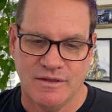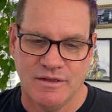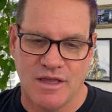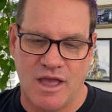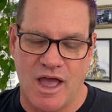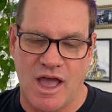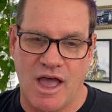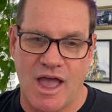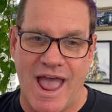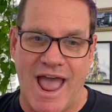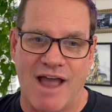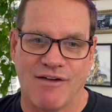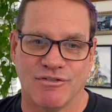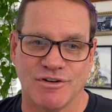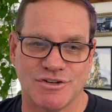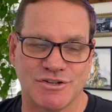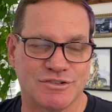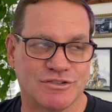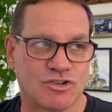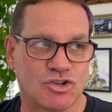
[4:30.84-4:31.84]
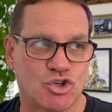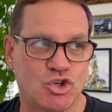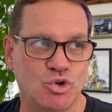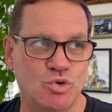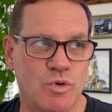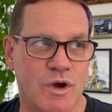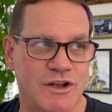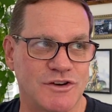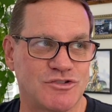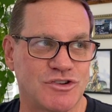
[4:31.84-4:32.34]
uh, averages
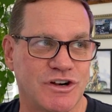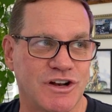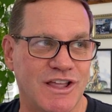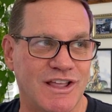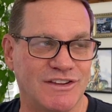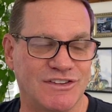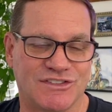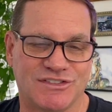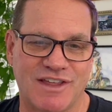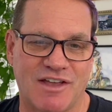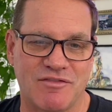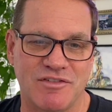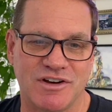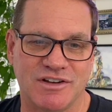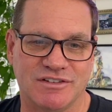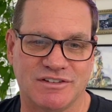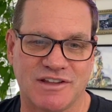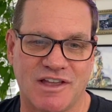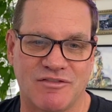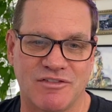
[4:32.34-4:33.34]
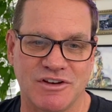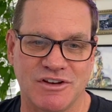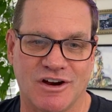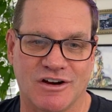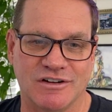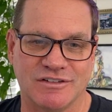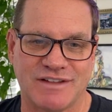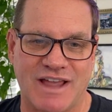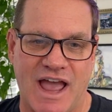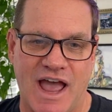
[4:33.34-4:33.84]
277
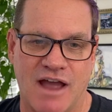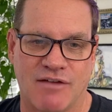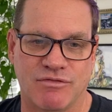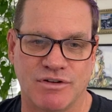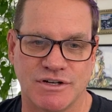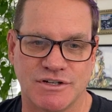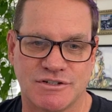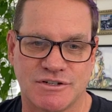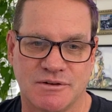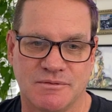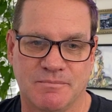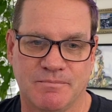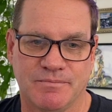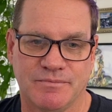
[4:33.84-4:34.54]
yards average.